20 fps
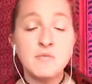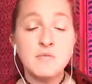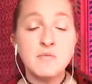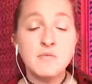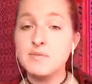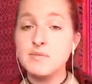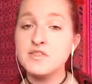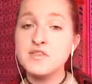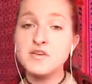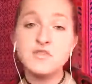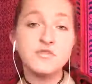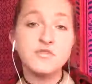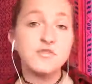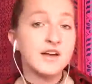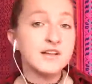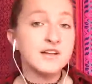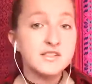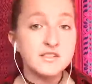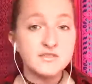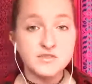maybe they're
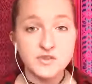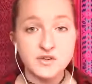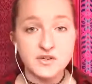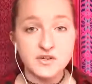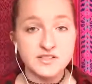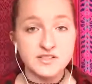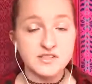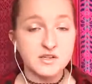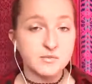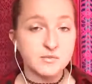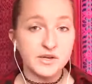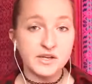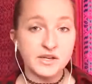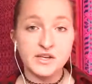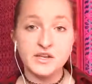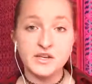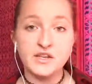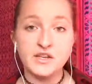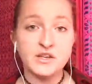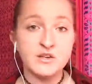friends of yours that are
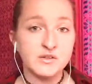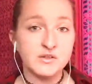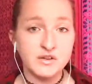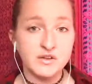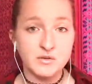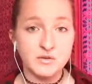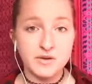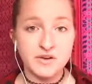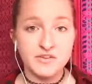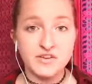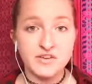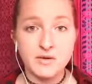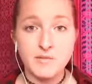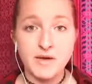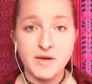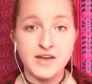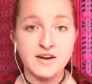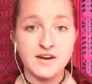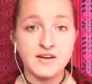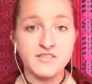bringing you a little bit of
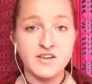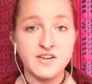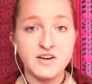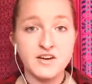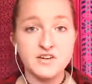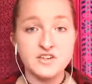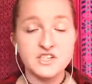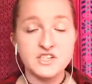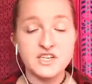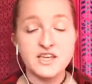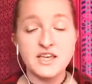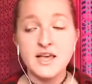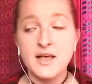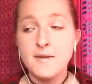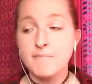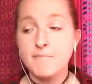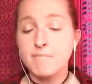competitive energy.